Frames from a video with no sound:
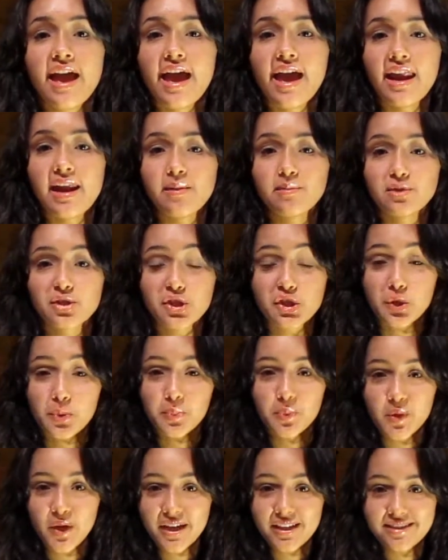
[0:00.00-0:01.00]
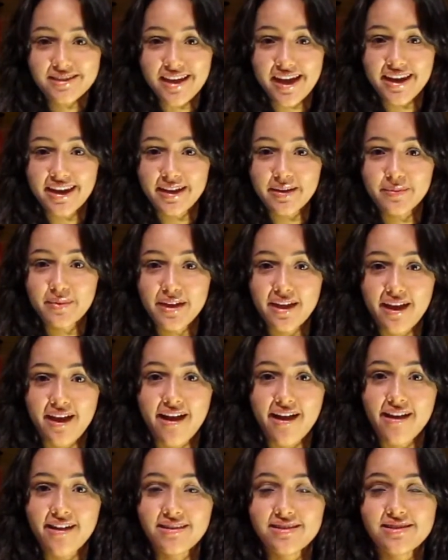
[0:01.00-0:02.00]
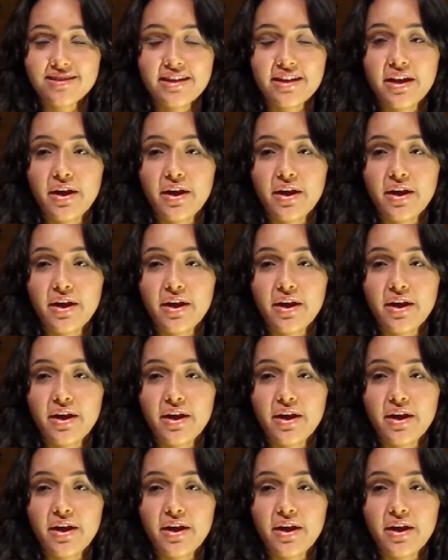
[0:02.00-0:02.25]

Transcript: And I'm super excited because,